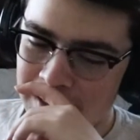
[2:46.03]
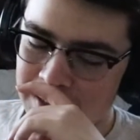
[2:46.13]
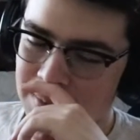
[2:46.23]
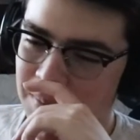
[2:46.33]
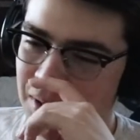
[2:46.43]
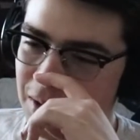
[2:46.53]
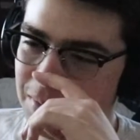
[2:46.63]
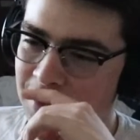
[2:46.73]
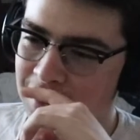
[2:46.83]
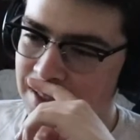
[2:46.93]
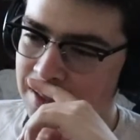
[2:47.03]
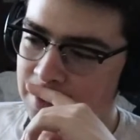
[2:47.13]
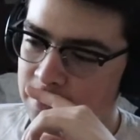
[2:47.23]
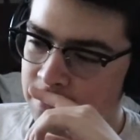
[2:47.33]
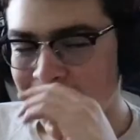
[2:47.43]
This
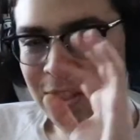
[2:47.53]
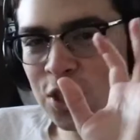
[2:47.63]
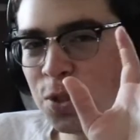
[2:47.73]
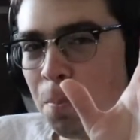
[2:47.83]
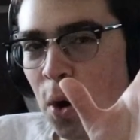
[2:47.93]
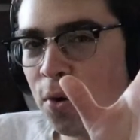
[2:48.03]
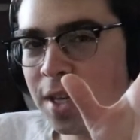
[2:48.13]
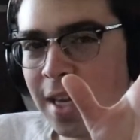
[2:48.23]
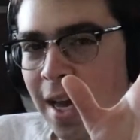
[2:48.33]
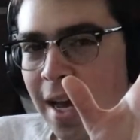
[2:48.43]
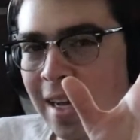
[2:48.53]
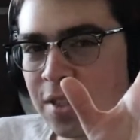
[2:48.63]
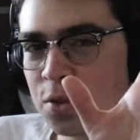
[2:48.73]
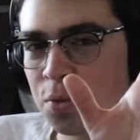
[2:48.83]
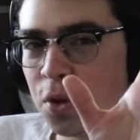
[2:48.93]
mumbling, smoky
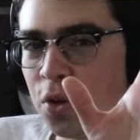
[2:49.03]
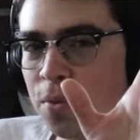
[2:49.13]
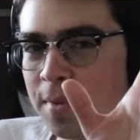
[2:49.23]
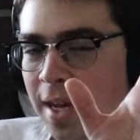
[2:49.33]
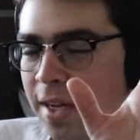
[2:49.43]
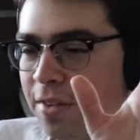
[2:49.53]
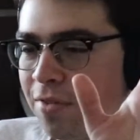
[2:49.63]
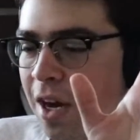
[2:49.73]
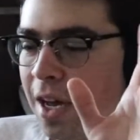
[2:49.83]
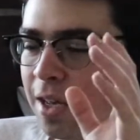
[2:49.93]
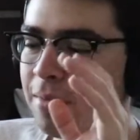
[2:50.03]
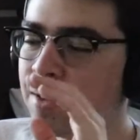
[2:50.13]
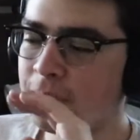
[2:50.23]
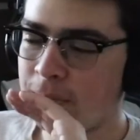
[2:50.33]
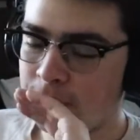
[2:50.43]
ass room kind of vibe.